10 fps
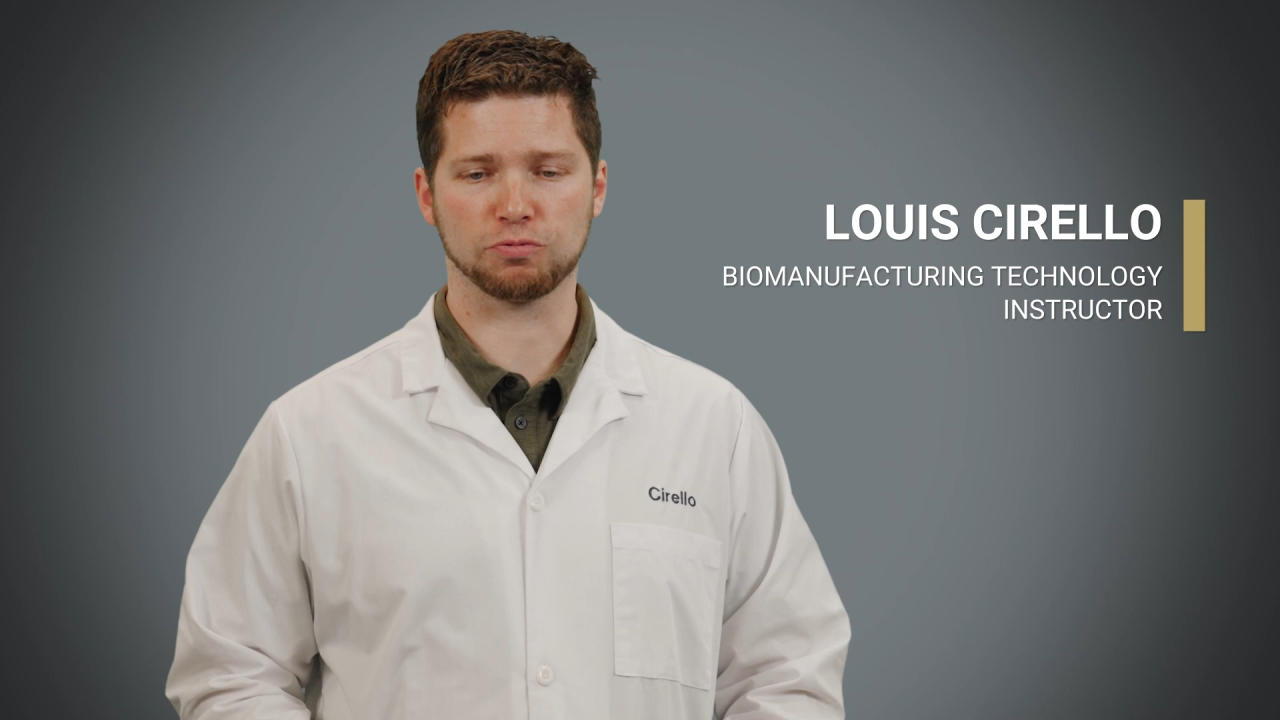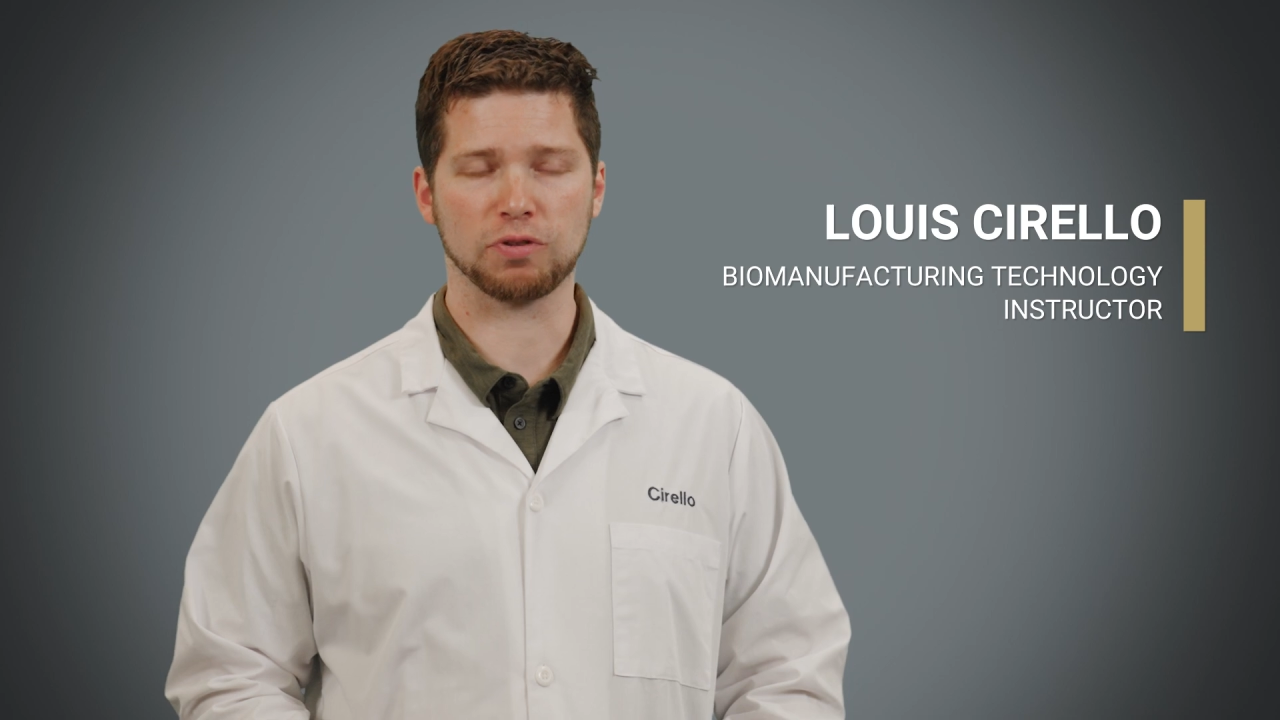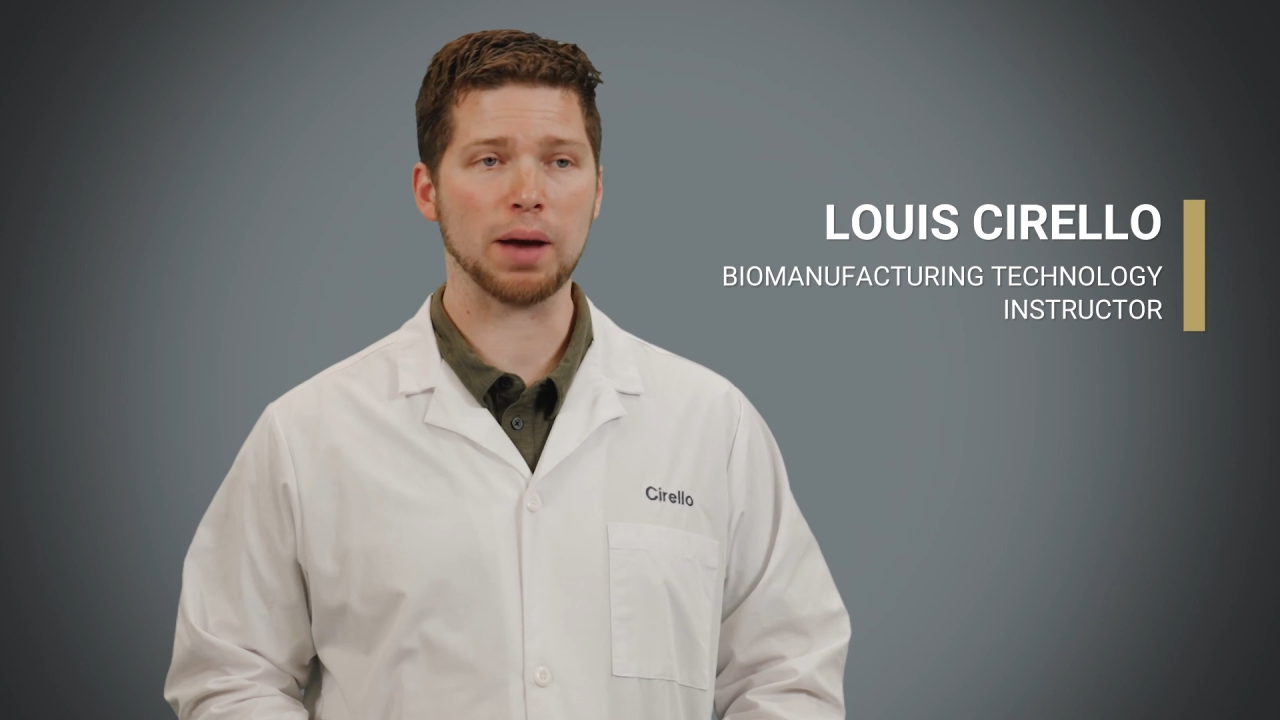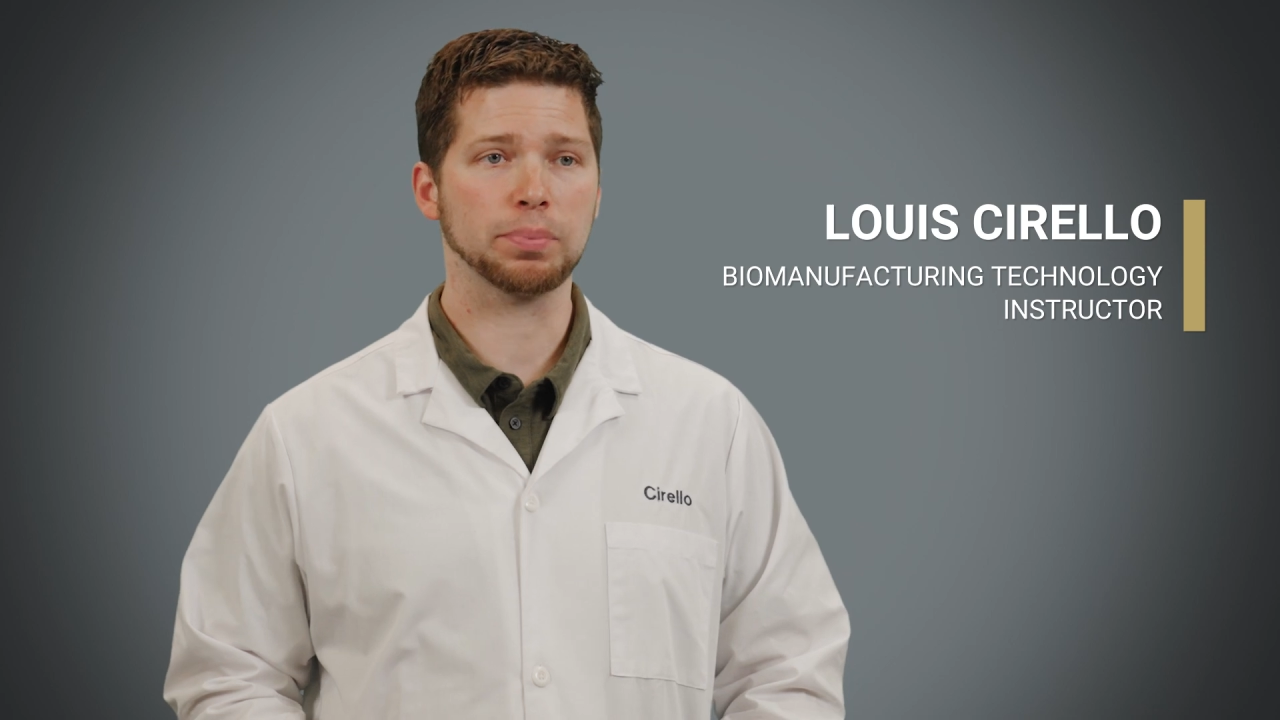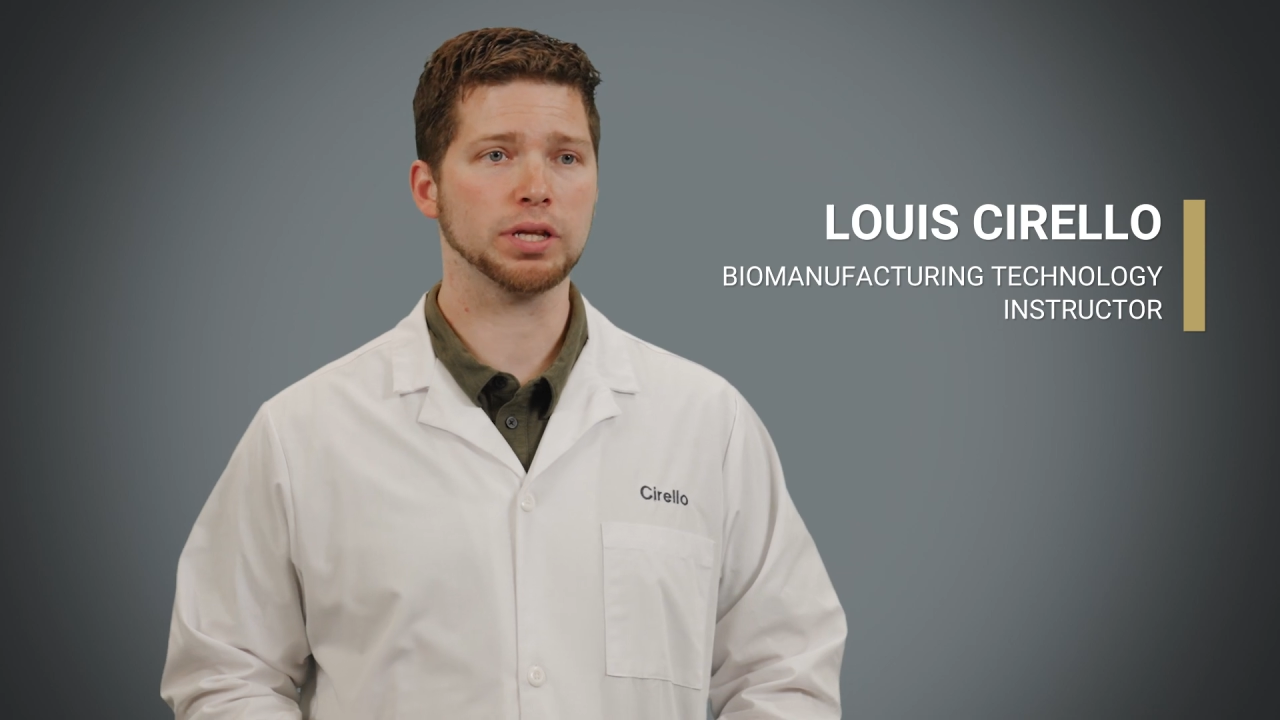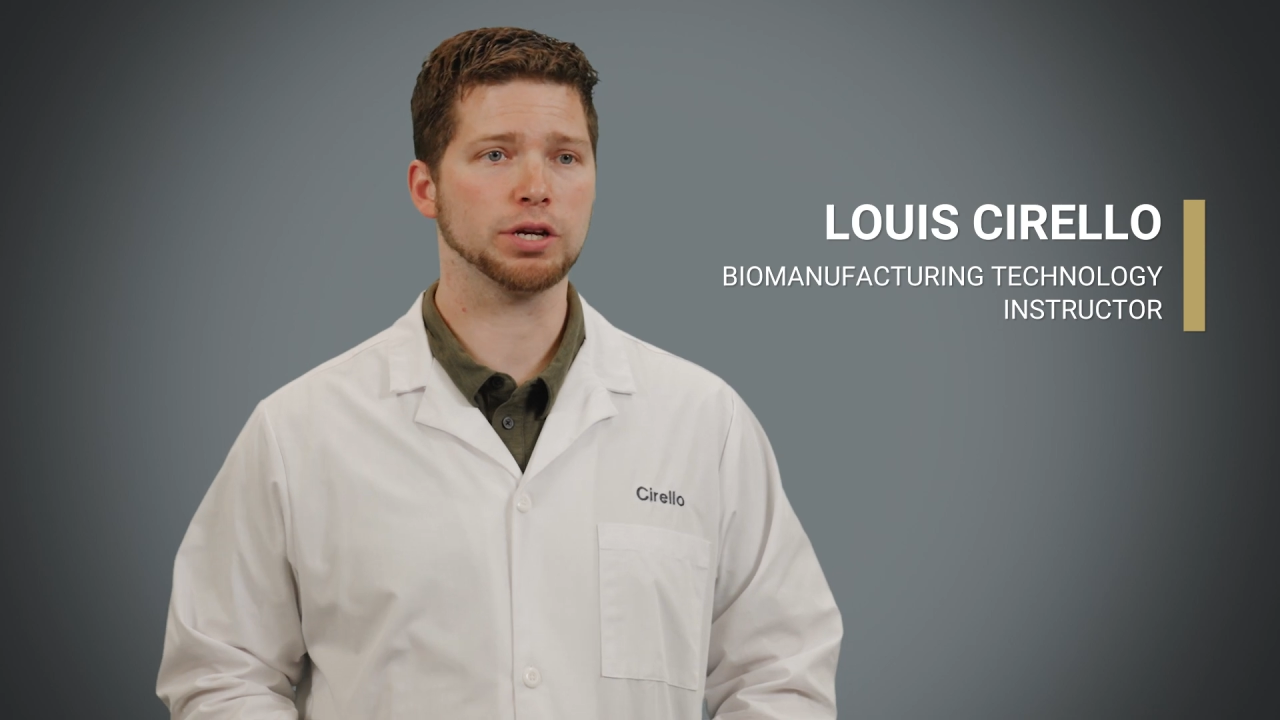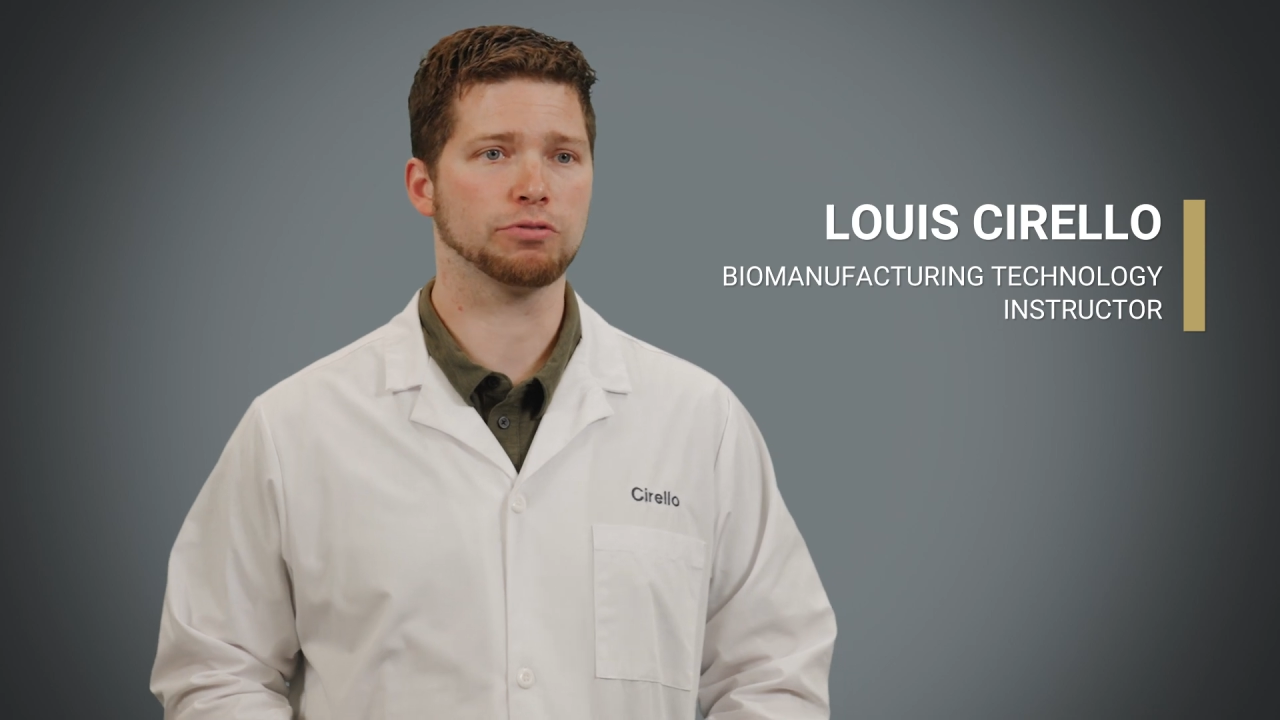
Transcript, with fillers: rapidly